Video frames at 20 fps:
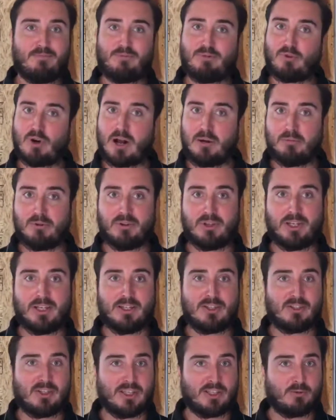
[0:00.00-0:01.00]

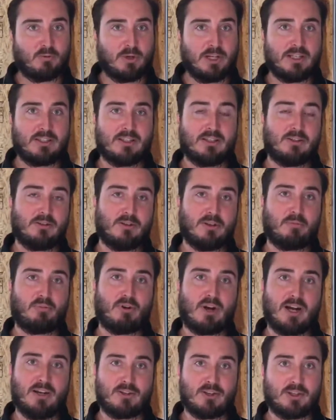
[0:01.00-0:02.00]
Probably 6 weeks into the
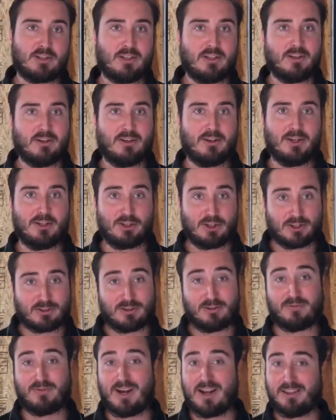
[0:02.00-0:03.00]
project, the
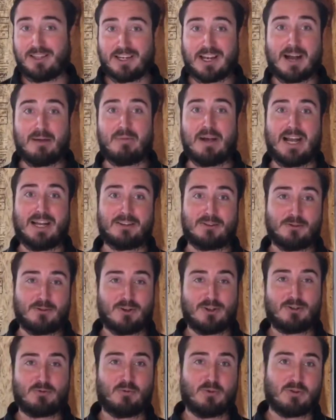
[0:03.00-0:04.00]
adjuster finally got back to
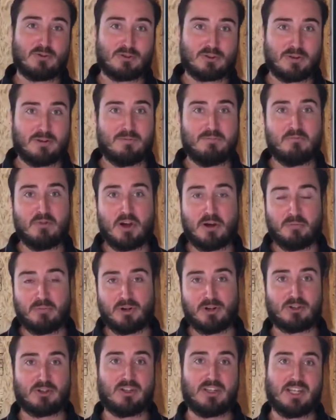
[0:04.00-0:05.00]
us with some
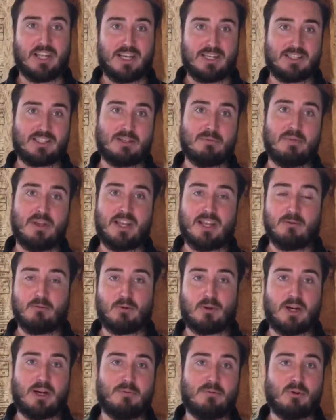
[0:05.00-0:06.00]
numbers on the estimate, and
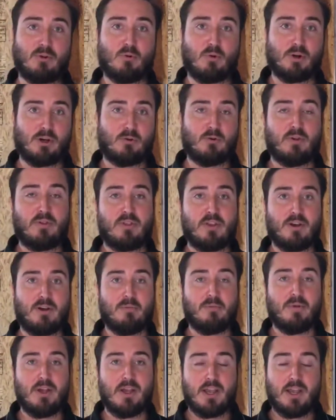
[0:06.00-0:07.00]
we were able to work with
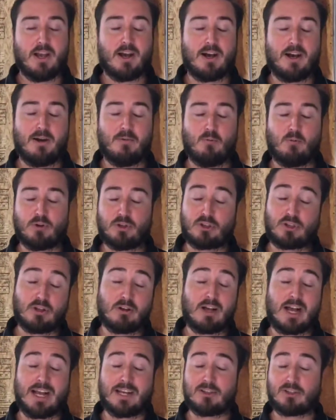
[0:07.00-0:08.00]
them. We're
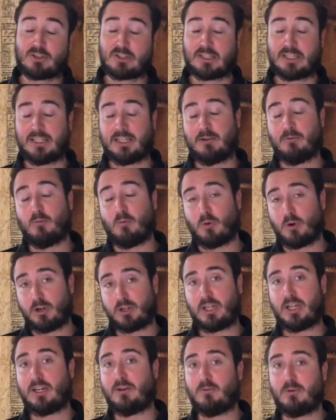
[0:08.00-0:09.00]
still actually
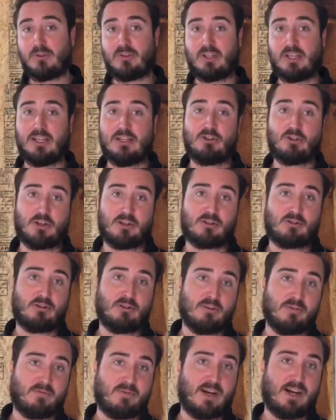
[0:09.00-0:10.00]
working with the
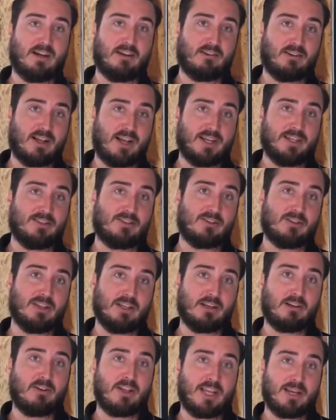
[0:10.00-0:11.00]
adjuster to finalize
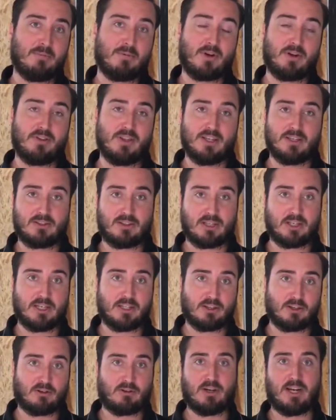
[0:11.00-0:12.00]
the claim on this to
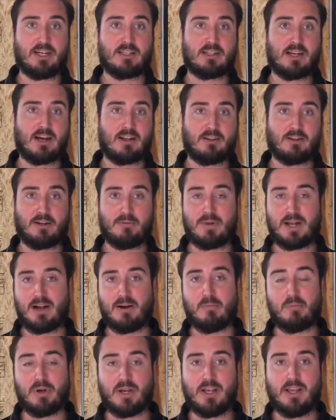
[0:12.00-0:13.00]
get the correct dollar
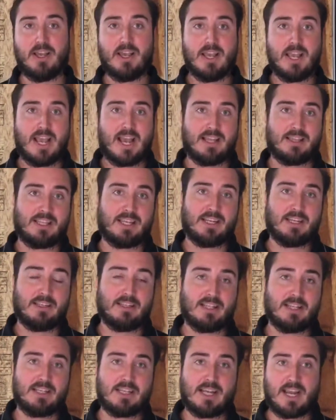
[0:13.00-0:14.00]
amount, but at the end
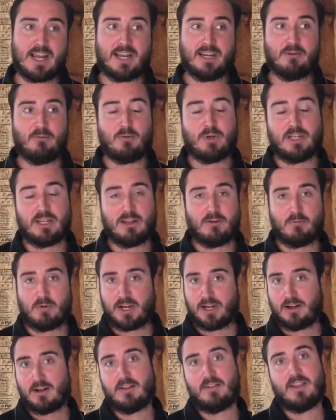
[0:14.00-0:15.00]
of the day, we didn't
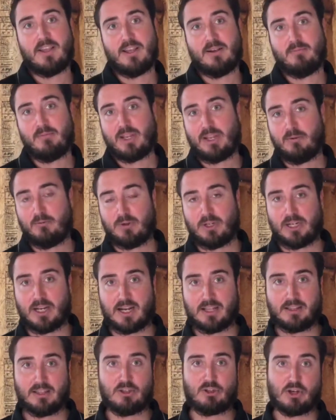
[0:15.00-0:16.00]
wait on them and we
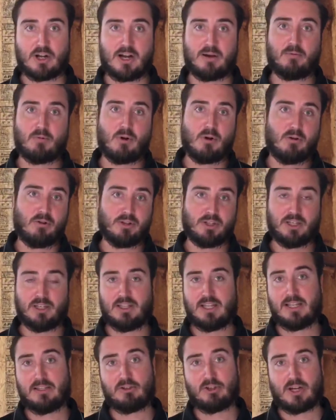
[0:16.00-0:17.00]
got the job rolling,
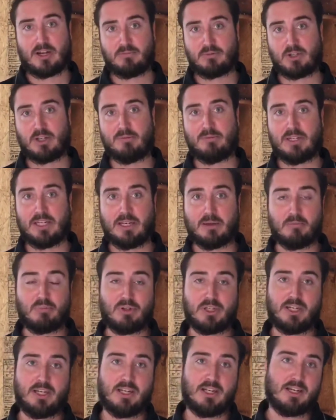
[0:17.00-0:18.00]
and the job's going to be
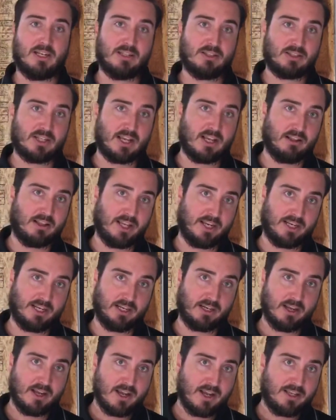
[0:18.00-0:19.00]
completed instead of
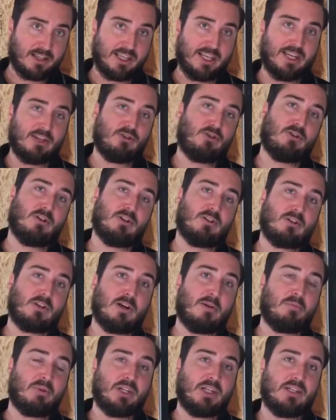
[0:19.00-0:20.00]
letting the insurance
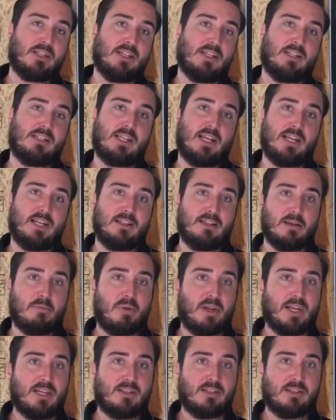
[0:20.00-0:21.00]
company dictate the
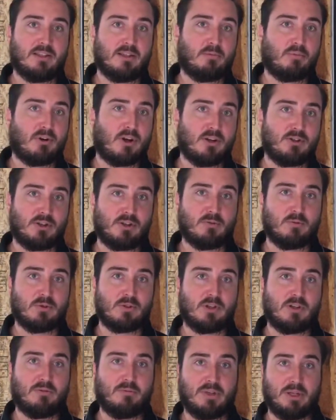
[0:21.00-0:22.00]
pace that the project was
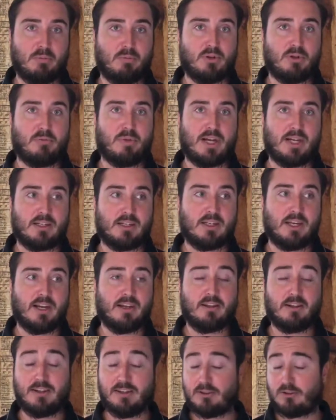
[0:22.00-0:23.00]
going to be put back
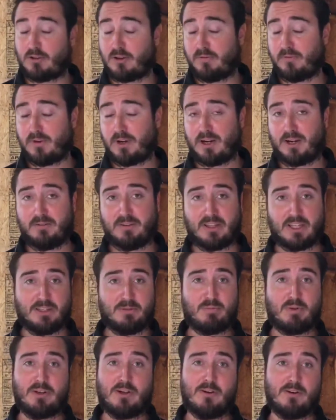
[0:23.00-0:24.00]
together. And so far,
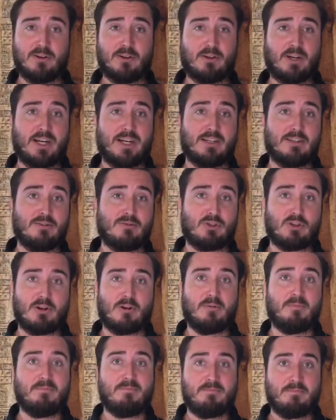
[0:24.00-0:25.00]
everything's been going great.
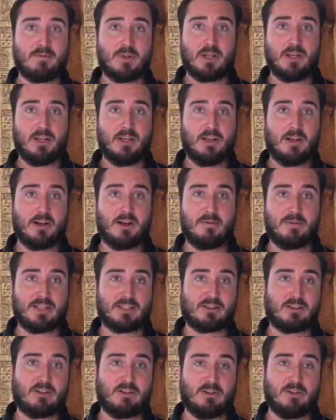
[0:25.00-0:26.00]
So
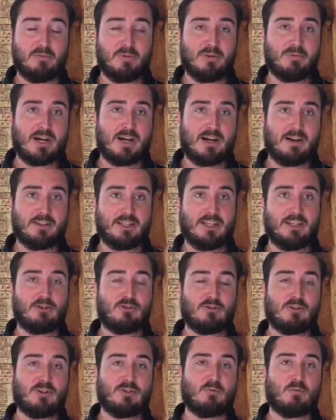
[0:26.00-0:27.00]
that's a little bit about how the
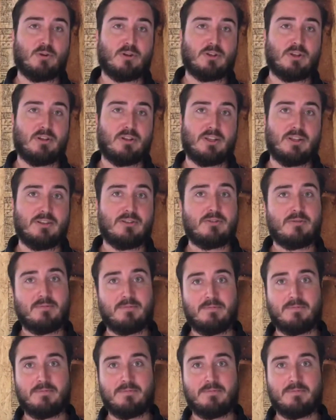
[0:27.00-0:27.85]
insurance worked on this.